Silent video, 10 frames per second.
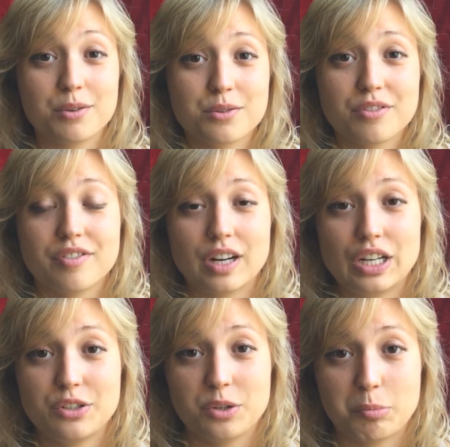was
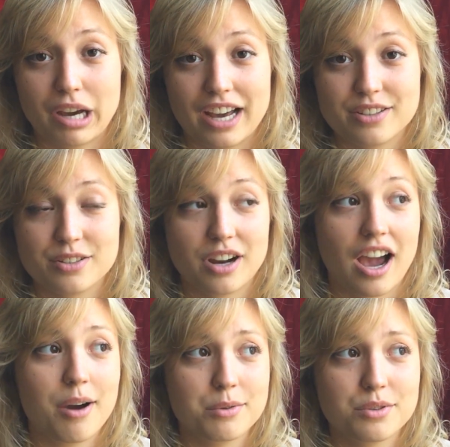referring to a pastor,
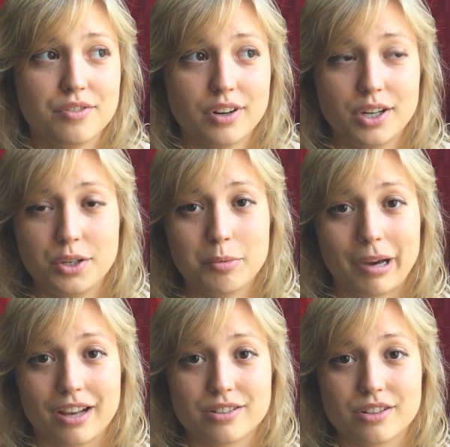I was referring to a
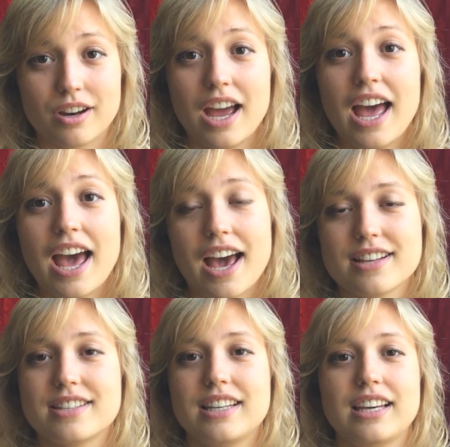pastor
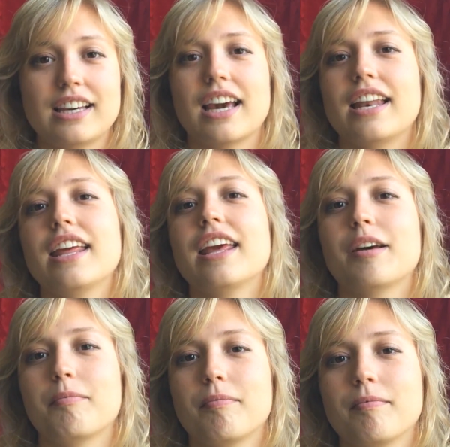as he and
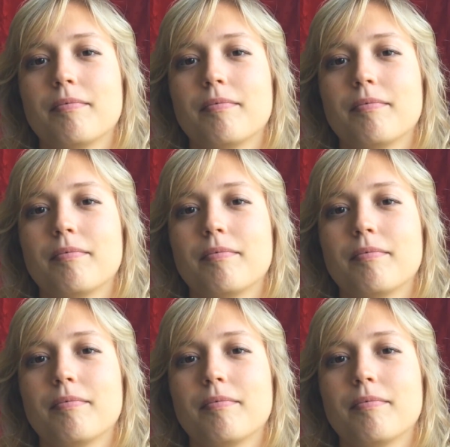him,